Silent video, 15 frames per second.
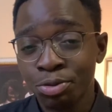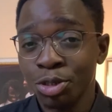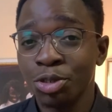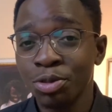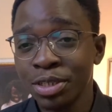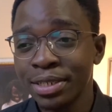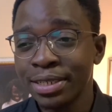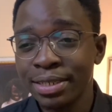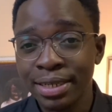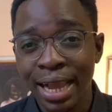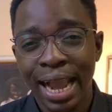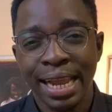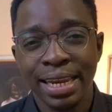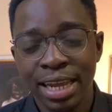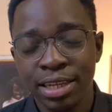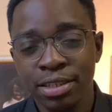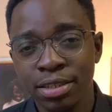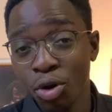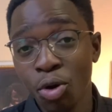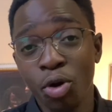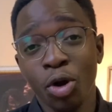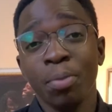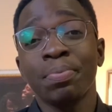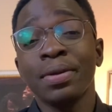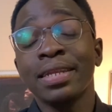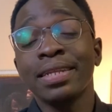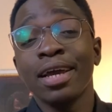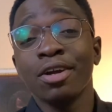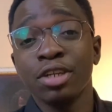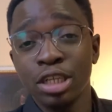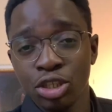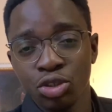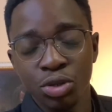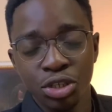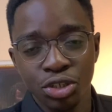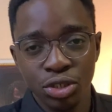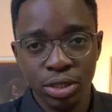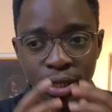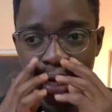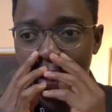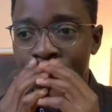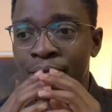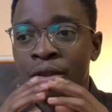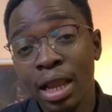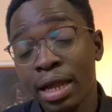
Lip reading: rereading, highlighting, or copying down into each other.